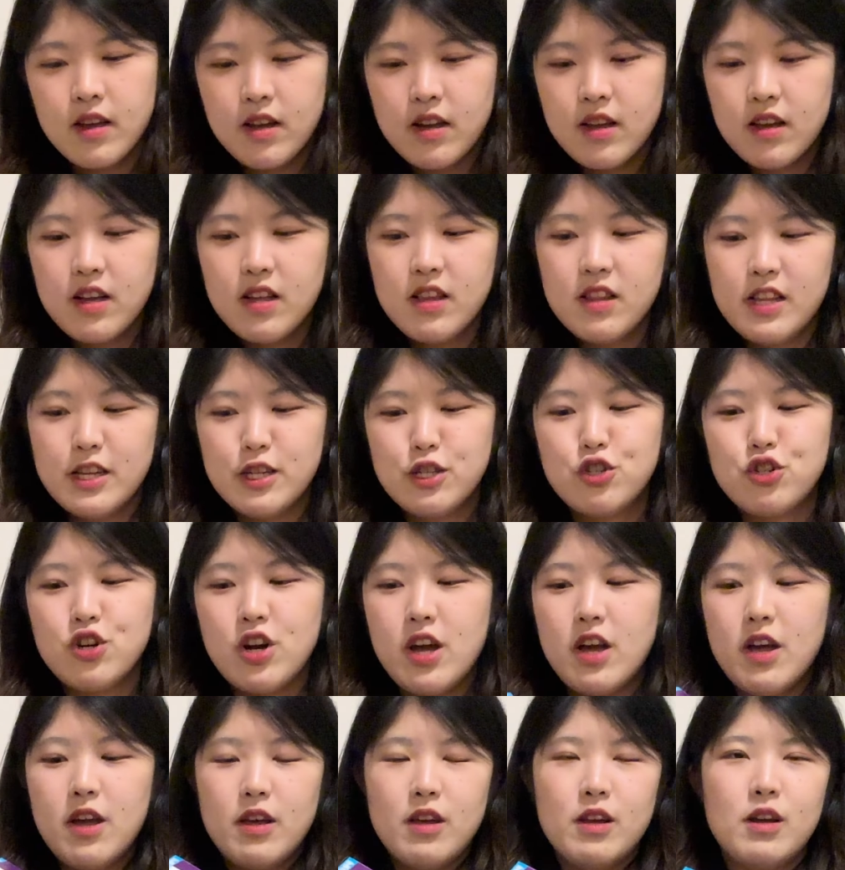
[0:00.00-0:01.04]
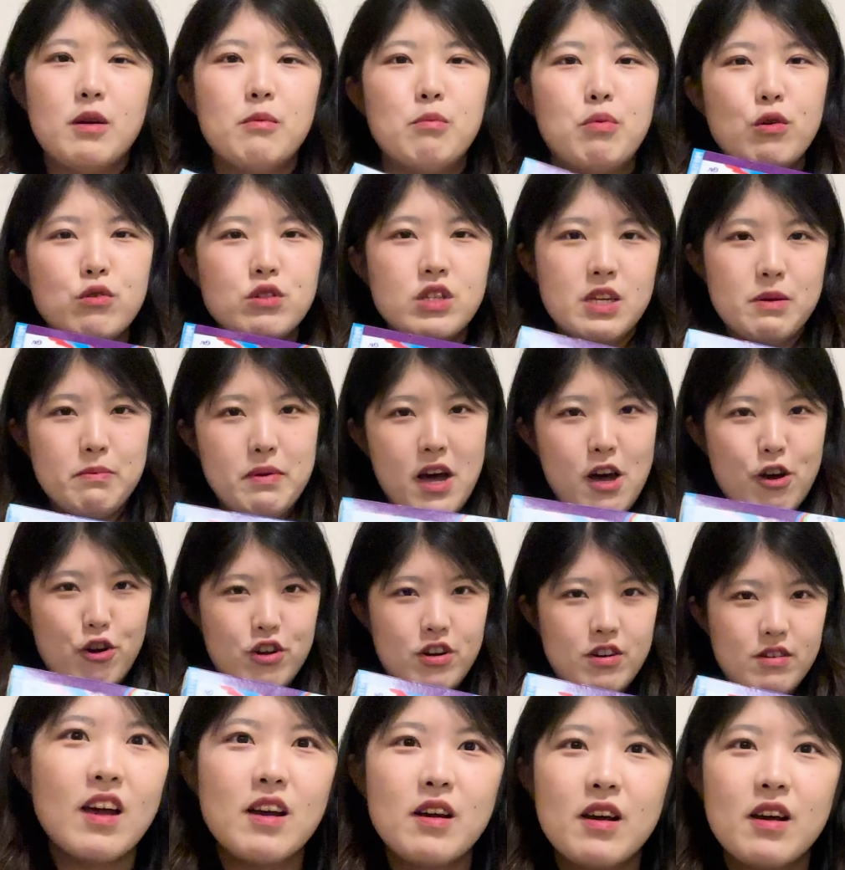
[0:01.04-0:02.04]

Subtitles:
Let's try protein powder.